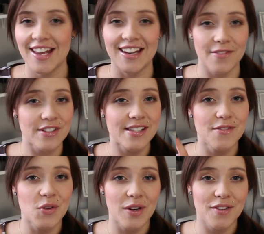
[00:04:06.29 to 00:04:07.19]
And I've
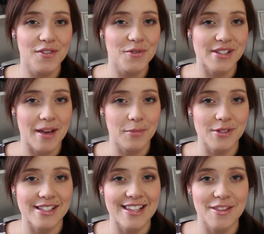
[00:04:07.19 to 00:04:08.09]
received quite a few
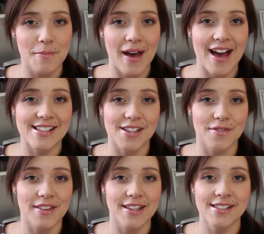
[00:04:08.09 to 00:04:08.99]
samples in the past
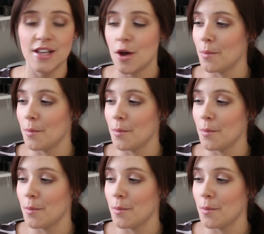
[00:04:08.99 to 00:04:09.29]
of this,